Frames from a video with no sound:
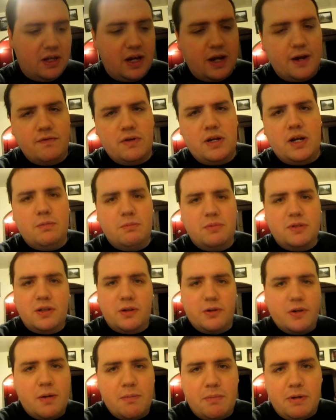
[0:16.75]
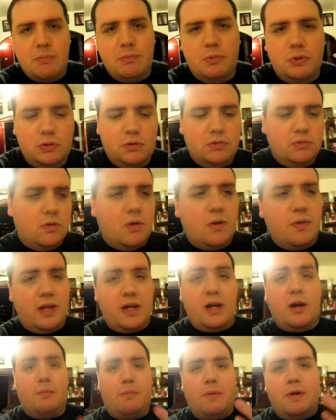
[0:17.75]
They have names. They're not people. Well,
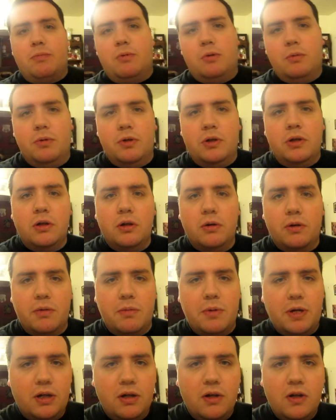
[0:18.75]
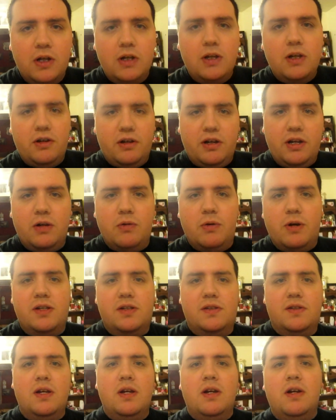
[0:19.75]
they are people but you know what I mean.
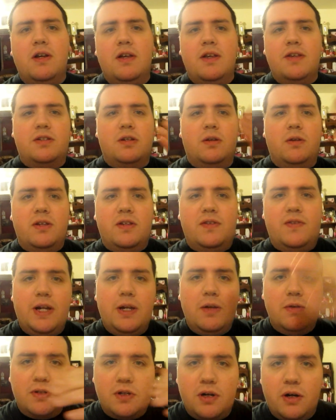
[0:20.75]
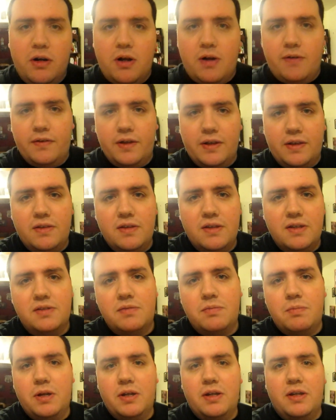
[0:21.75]
Anyways, so this video is starting off like
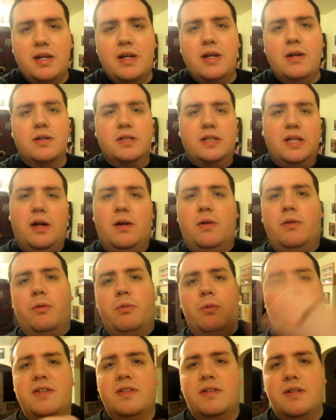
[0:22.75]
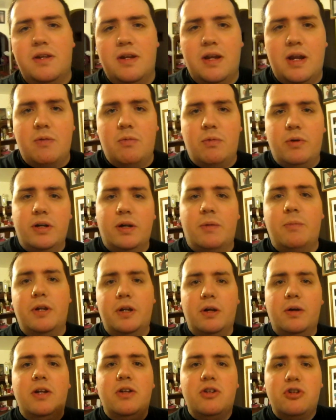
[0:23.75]
this, but here's how the rest of the day went. I'm going
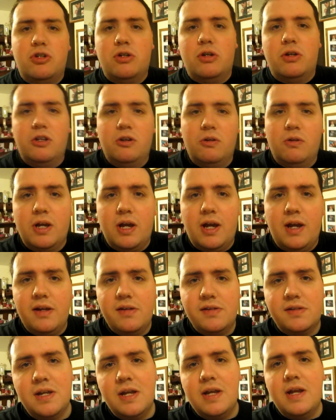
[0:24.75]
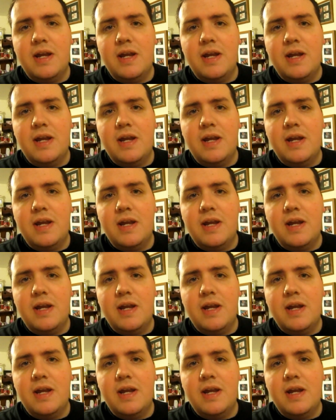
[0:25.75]
to go ahead and show you guys.